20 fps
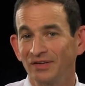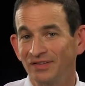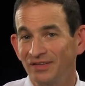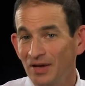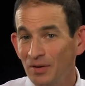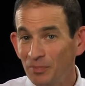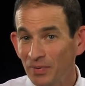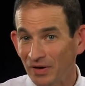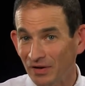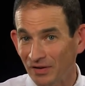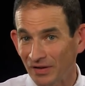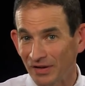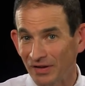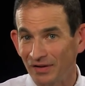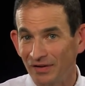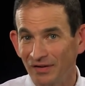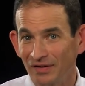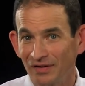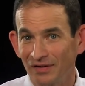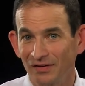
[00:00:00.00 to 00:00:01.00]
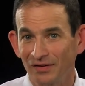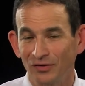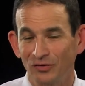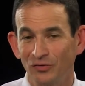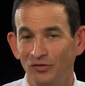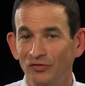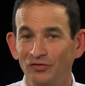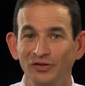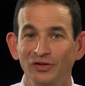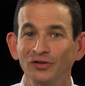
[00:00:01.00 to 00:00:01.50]
typically,
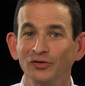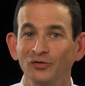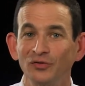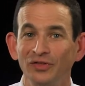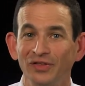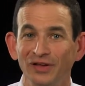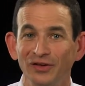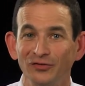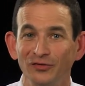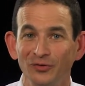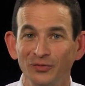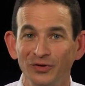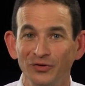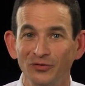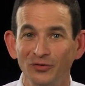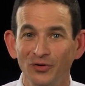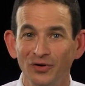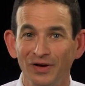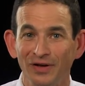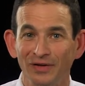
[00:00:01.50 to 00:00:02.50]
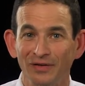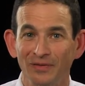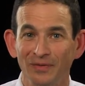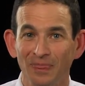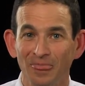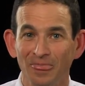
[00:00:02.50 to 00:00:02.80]
do you still do things you enjoy?